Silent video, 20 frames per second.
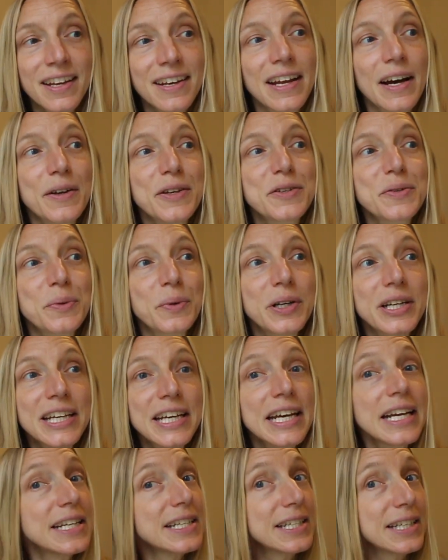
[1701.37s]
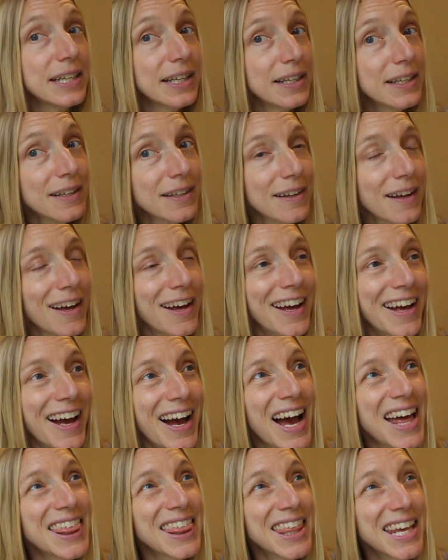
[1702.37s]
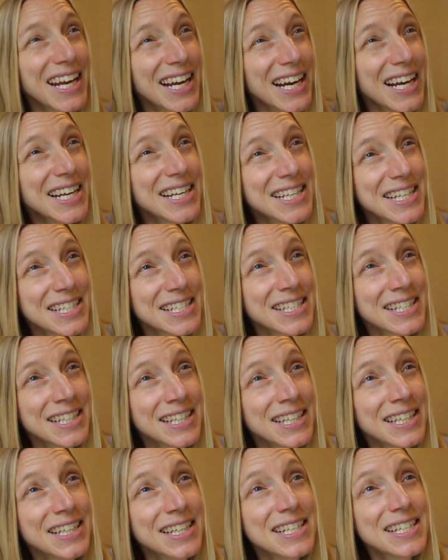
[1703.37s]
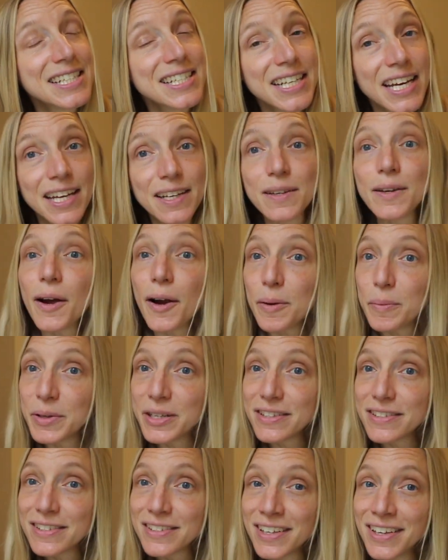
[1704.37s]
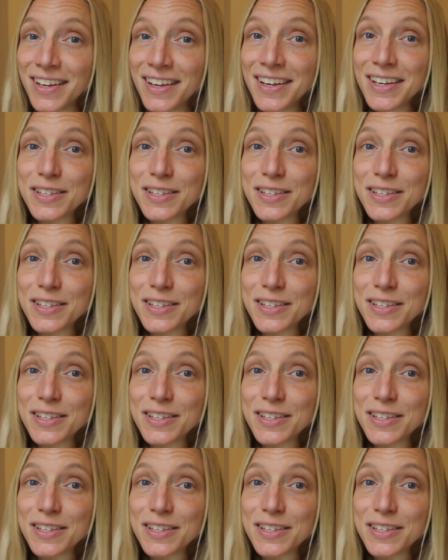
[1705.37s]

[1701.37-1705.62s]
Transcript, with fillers: Now in 2018, I think I knit 10 garments.